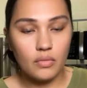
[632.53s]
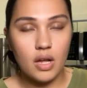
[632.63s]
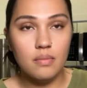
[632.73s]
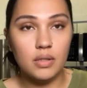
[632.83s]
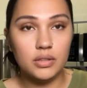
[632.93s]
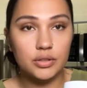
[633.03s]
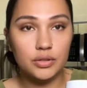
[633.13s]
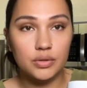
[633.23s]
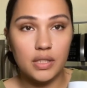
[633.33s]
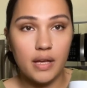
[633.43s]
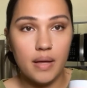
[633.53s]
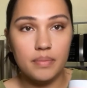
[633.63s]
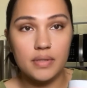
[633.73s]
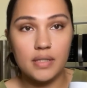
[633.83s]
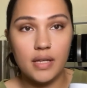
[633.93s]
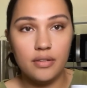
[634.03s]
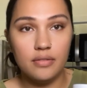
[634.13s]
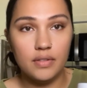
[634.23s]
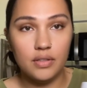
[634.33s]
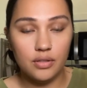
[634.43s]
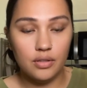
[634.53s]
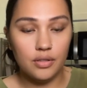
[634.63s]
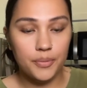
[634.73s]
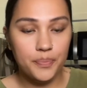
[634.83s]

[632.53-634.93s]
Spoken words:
I'm also doing apple cider vinegar